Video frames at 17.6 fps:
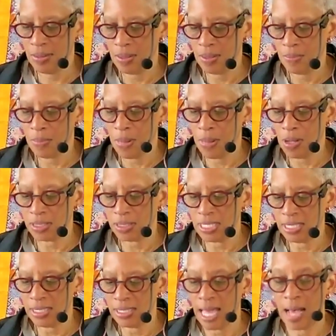Paul
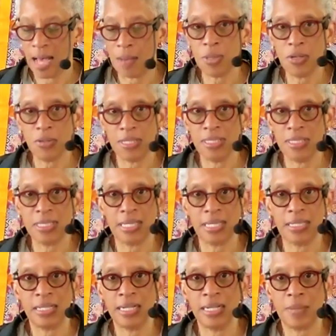Denlamo.
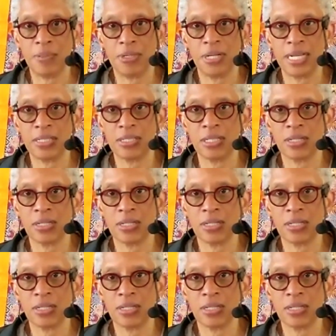Did I pronounce